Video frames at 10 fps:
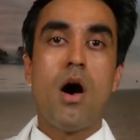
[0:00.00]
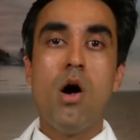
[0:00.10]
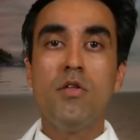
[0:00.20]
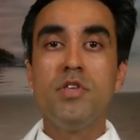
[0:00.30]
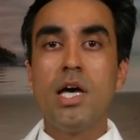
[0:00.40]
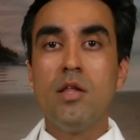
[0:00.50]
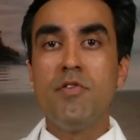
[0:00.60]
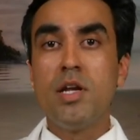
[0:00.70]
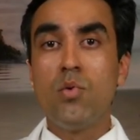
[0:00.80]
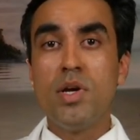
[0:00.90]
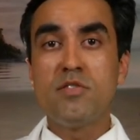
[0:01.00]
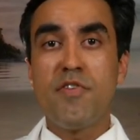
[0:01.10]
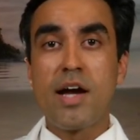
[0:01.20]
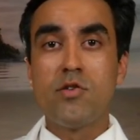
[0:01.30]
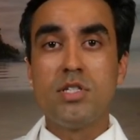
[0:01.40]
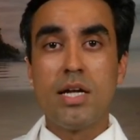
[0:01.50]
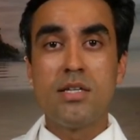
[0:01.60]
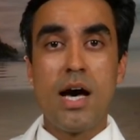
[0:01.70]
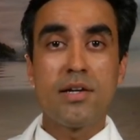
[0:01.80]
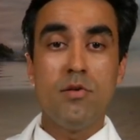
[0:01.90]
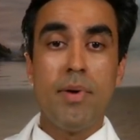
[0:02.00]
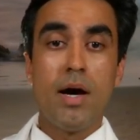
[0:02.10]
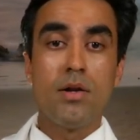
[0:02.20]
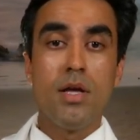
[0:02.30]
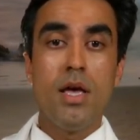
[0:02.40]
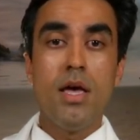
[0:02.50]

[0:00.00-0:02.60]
all of the elevated risk factors I talked about,